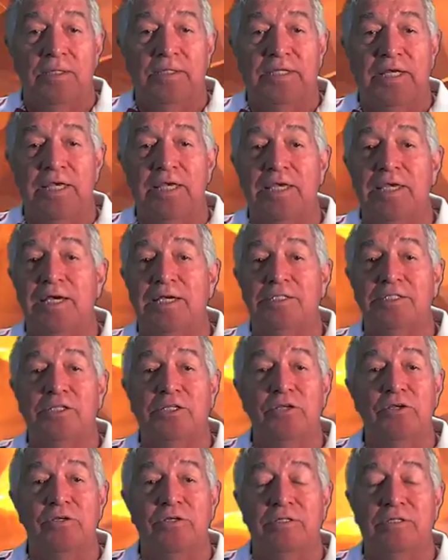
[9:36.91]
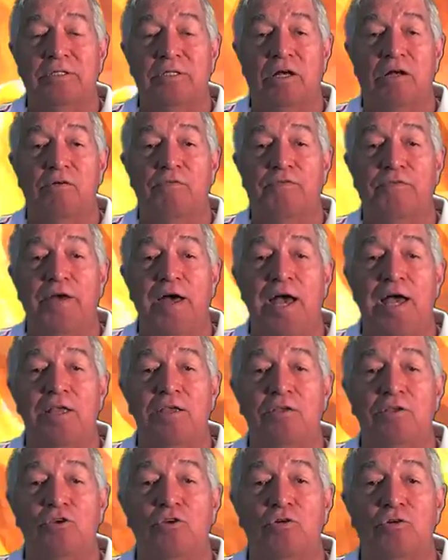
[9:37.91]
Say yes to yourself
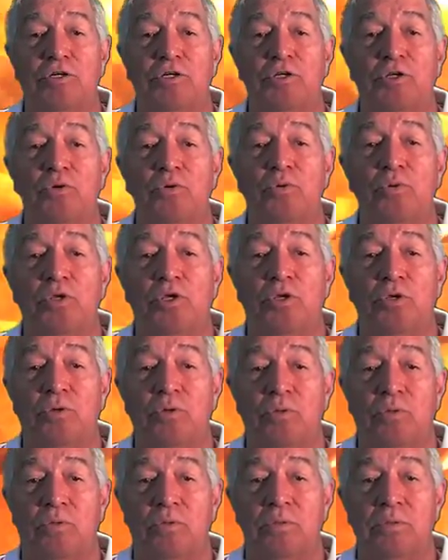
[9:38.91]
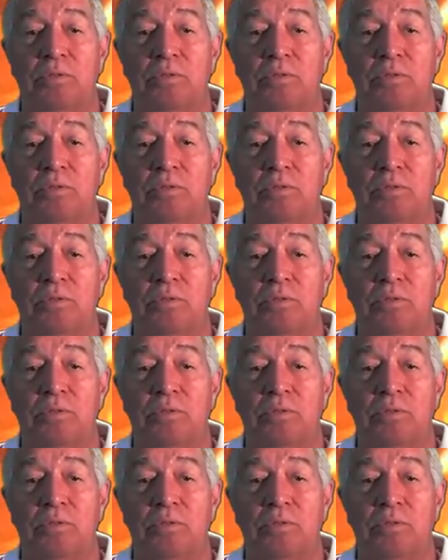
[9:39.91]
and your new you.